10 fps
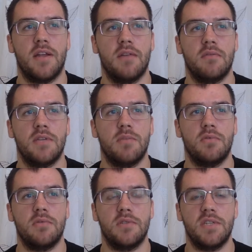that I was
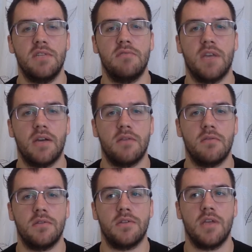able to achieve that
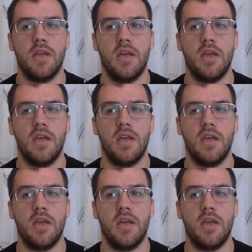was,